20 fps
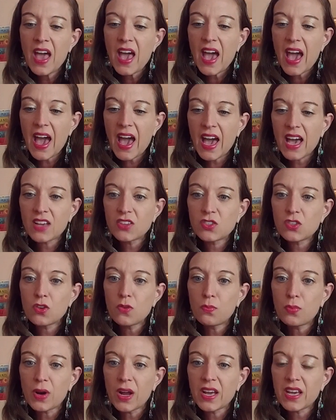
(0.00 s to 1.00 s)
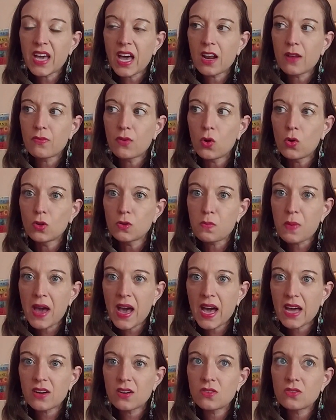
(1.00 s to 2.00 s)
as you break out of old
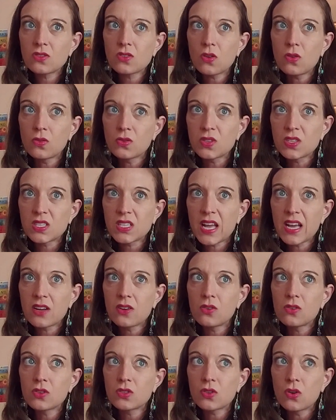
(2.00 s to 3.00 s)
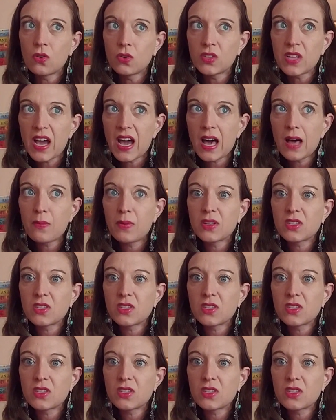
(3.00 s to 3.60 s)
patterns, old cycles, old habits,